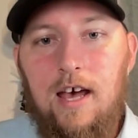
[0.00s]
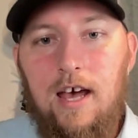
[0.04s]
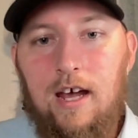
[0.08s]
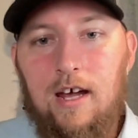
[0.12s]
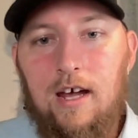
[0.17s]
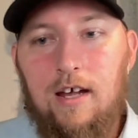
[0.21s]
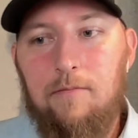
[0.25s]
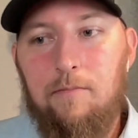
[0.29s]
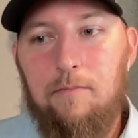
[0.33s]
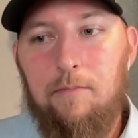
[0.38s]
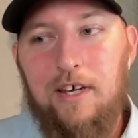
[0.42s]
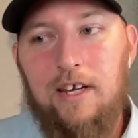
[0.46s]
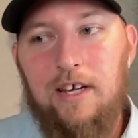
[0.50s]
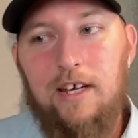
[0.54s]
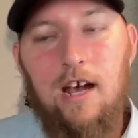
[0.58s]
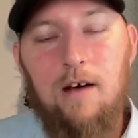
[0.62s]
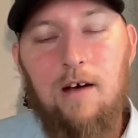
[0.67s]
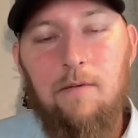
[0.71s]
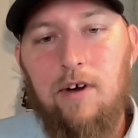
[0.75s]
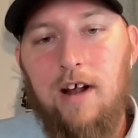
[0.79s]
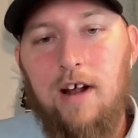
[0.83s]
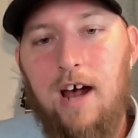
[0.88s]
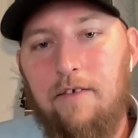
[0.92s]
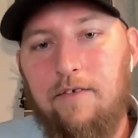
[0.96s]
And being
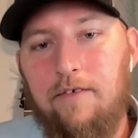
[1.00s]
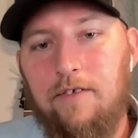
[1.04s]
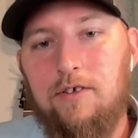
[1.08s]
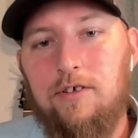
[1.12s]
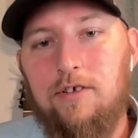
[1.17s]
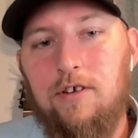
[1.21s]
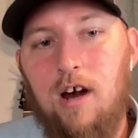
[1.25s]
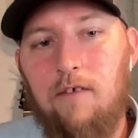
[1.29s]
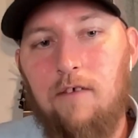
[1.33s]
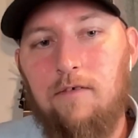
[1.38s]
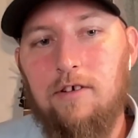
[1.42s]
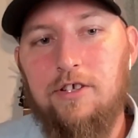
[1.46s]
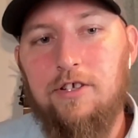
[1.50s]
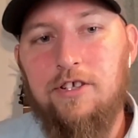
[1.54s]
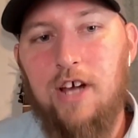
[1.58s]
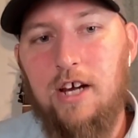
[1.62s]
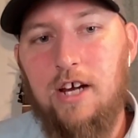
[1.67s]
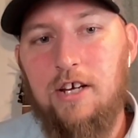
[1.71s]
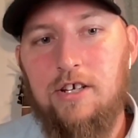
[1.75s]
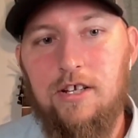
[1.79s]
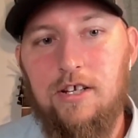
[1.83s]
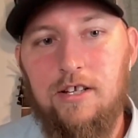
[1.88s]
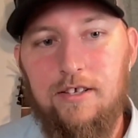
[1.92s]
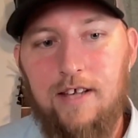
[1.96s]
able to have those
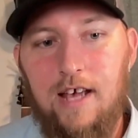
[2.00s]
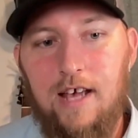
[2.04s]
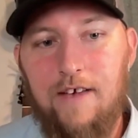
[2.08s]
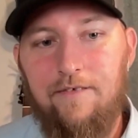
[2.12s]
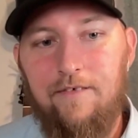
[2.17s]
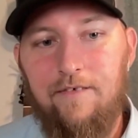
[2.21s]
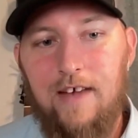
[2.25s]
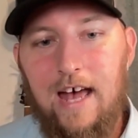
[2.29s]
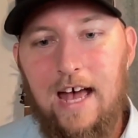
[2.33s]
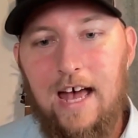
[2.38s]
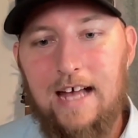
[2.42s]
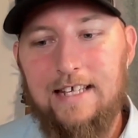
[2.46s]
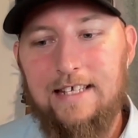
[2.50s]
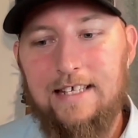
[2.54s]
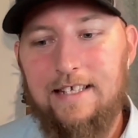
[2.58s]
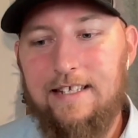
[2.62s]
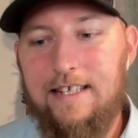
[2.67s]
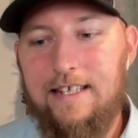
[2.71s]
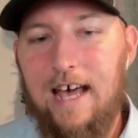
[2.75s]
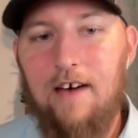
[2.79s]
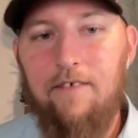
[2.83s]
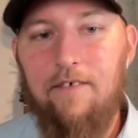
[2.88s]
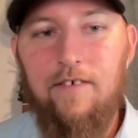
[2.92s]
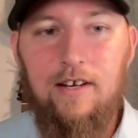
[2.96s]
conversations has
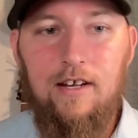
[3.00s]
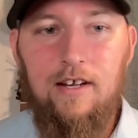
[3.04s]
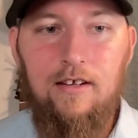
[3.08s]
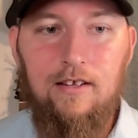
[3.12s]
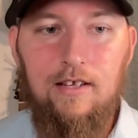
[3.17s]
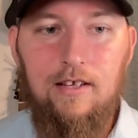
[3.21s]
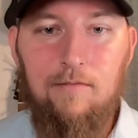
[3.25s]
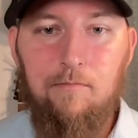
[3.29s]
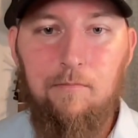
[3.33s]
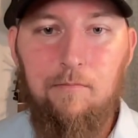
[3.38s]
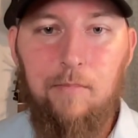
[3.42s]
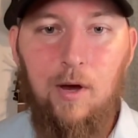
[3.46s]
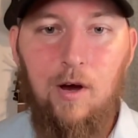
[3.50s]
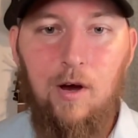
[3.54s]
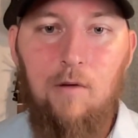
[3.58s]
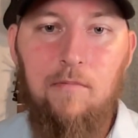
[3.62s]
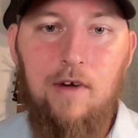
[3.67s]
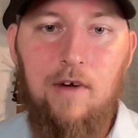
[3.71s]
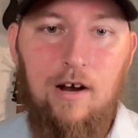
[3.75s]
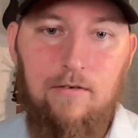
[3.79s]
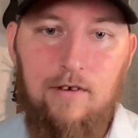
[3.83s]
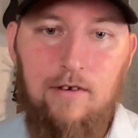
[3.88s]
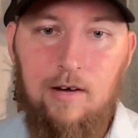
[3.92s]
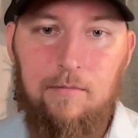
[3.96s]
definitely
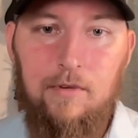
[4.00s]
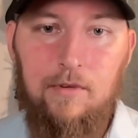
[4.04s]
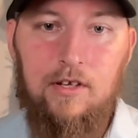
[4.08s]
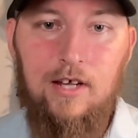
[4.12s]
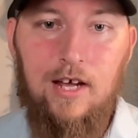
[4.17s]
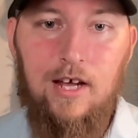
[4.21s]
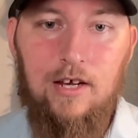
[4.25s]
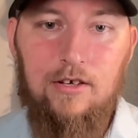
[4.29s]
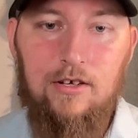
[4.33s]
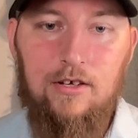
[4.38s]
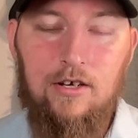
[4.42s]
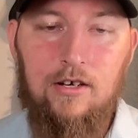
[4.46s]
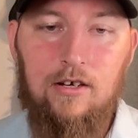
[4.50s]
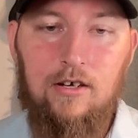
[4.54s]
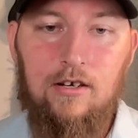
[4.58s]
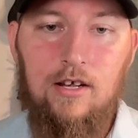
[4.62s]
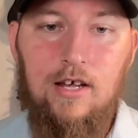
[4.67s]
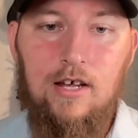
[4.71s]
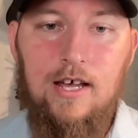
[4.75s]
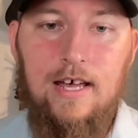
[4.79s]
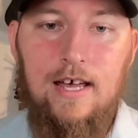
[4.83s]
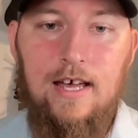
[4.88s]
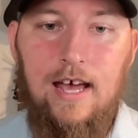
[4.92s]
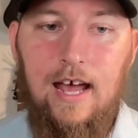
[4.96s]
built my reputation
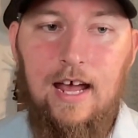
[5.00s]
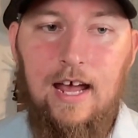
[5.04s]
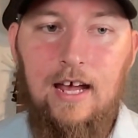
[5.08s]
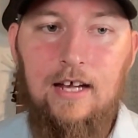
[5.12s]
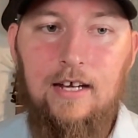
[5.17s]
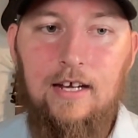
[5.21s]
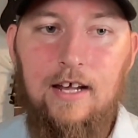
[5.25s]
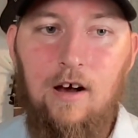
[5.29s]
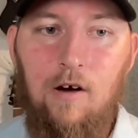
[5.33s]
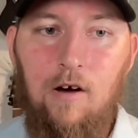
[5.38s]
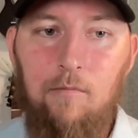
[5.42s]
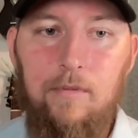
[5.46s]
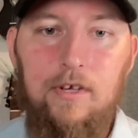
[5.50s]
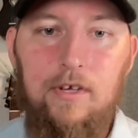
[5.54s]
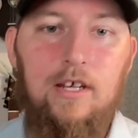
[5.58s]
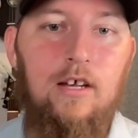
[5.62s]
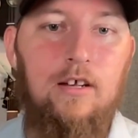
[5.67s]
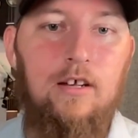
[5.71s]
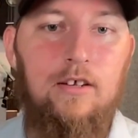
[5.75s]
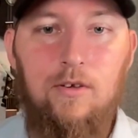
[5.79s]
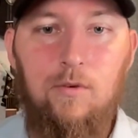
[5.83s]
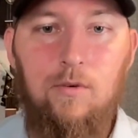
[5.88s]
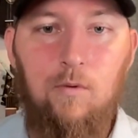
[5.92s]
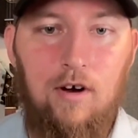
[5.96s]
and helped me
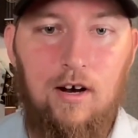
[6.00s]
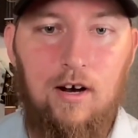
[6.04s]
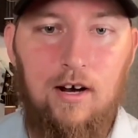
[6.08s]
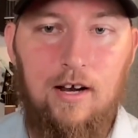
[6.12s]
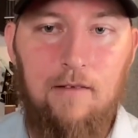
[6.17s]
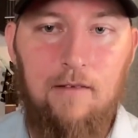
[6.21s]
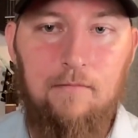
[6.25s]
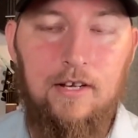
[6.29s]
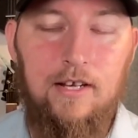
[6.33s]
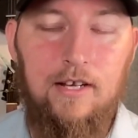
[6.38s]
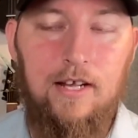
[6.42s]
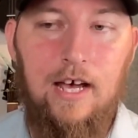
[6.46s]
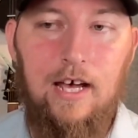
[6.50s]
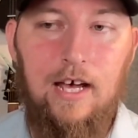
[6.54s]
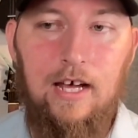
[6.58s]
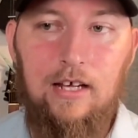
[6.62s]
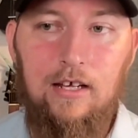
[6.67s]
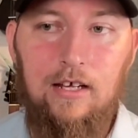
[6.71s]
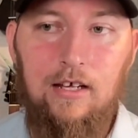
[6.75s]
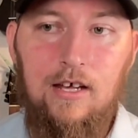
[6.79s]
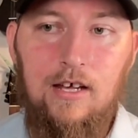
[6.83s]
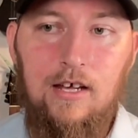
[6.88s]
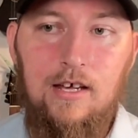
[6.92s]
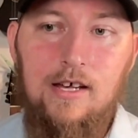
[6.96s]
get to where I am
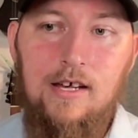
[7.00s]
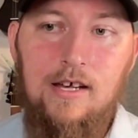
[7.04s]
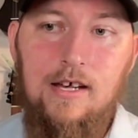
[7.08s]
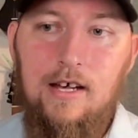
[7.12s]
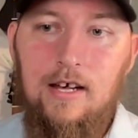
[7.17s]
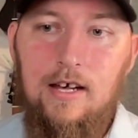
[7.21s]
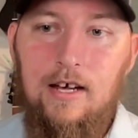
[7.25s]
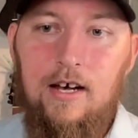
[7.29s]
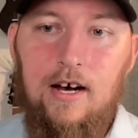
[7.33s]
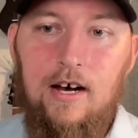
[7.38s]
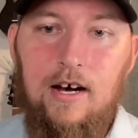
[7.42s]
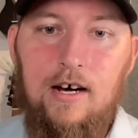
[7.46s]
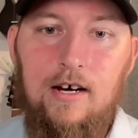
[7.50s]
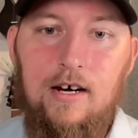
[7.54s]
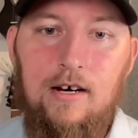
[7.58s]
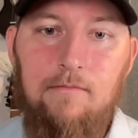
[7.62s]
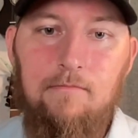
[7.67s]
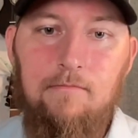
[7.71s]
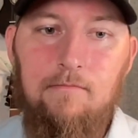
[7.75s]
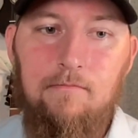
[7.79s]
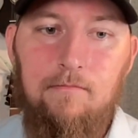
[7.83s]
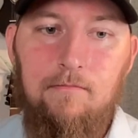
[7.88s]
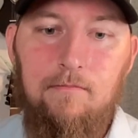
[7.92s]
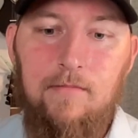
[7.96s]
today.
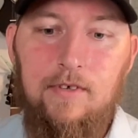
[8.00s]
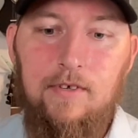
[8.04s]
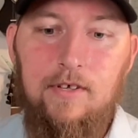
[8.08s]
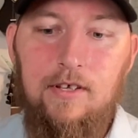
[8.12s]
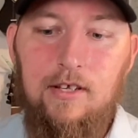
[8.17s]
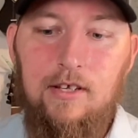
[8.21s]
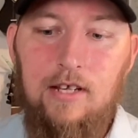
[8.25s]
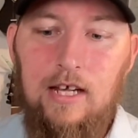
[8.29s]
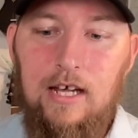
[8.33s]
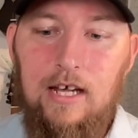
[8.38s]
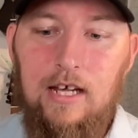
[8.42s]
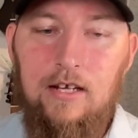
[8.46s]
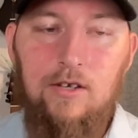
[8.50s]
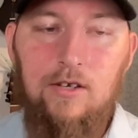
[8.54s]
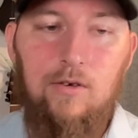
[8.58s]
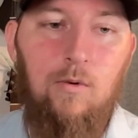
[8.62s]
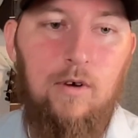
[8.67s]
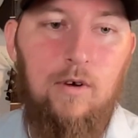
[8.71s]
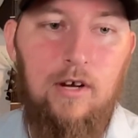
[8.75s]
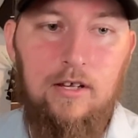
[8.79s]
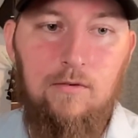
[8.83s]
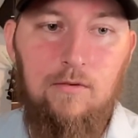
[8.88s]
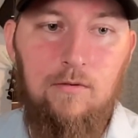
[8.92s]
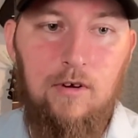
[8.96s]
Um, in
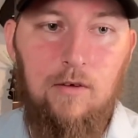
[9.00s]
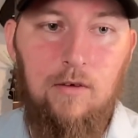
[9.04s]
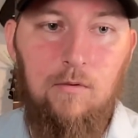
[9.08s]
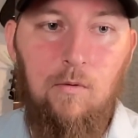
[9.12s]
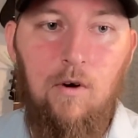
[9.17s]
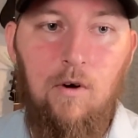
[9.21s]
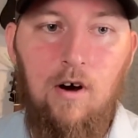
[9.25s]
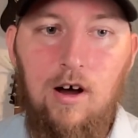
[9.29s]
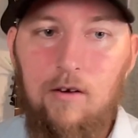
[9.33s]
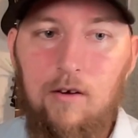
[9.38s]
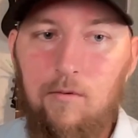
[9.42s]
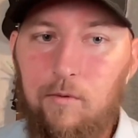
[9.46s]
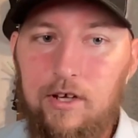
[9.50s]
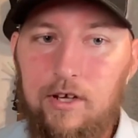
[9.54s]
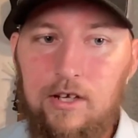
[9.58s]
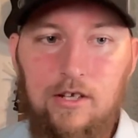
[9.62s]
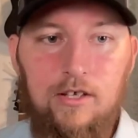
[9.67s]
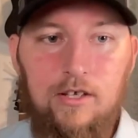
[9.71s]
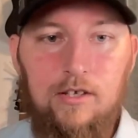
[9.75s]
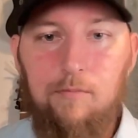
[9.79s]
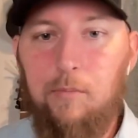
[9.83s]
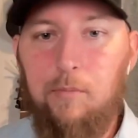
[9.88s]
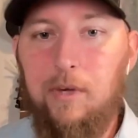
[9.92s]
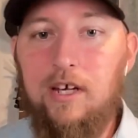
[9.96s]
2021, we
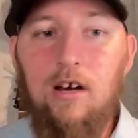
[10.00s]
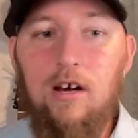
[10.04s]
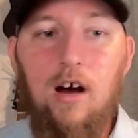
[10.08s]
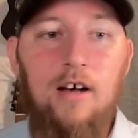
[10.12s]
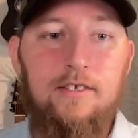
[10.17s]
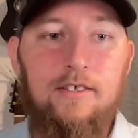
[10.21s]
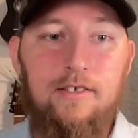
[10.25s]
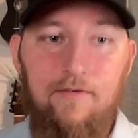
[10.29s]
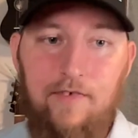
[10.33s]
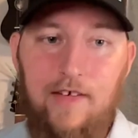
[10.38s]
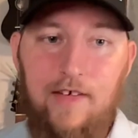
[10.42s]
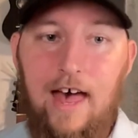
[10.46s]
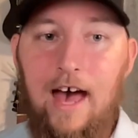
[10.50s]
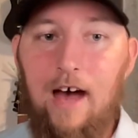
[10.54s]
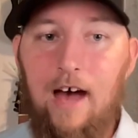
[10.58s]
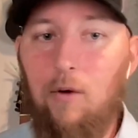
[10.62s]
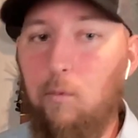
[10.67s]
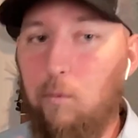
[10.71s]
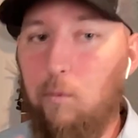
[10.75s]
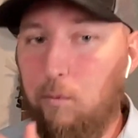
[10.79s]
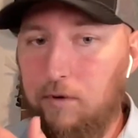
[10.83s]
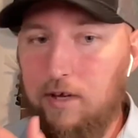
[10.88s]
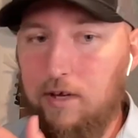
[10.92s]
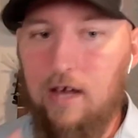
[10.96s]
just, because of that,
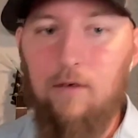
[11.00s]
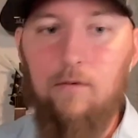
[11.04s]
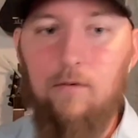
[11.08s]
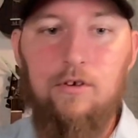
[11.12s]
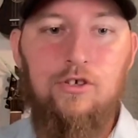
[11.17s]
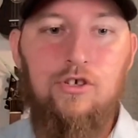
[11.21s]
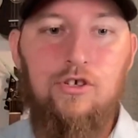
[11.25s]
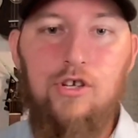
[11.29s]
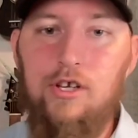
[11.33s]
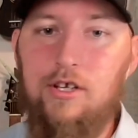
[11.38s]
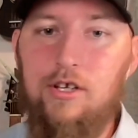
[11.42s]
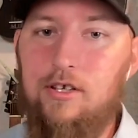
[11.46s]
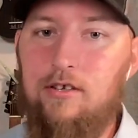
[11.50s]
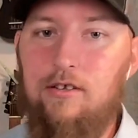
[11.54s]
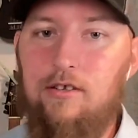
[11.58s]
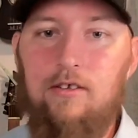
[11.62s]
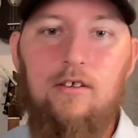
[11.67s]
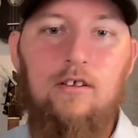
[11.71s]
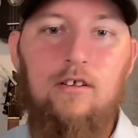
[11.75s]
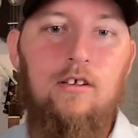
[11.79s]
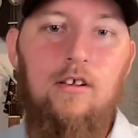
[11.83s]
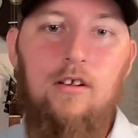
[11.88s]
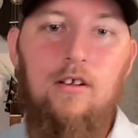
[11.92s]
it was just